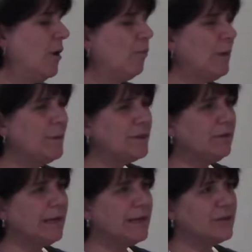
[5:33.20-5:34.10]
When was their
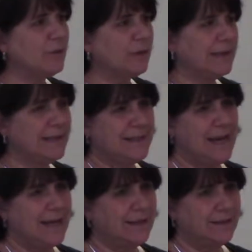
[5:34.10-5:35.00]
last oral
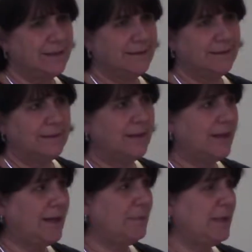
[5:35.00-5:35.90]
intake?
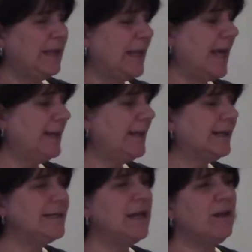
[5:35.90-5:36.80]
And again, that
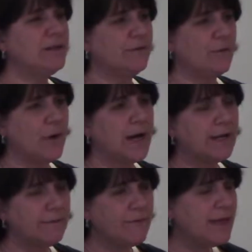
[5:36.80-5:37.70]
can tell us a
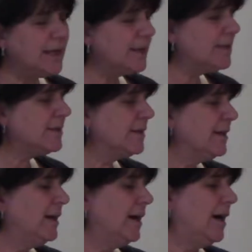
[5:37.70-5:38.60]
variety of things,
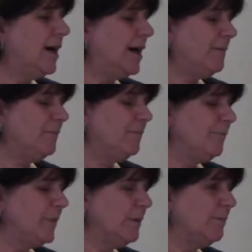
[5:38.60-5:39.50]

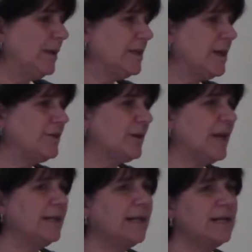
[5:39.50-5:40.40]
but it's also
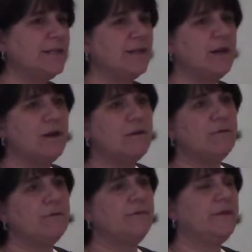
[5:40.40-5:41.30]
kind of nice to
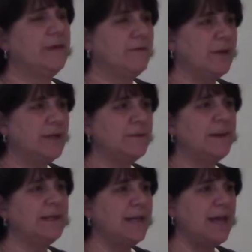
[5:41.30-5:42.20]
know if you have to
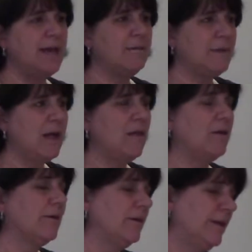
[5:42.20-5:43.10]
intubate them, how
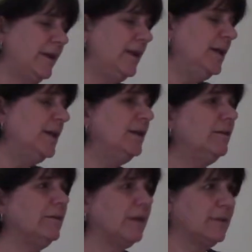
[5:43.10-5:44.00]
long ago do they eat,
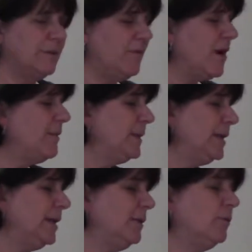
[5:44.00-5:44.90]
are they going to be
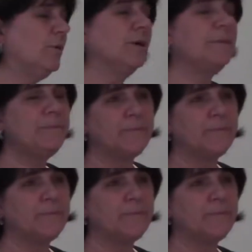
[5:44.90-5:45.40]
vomiting, or,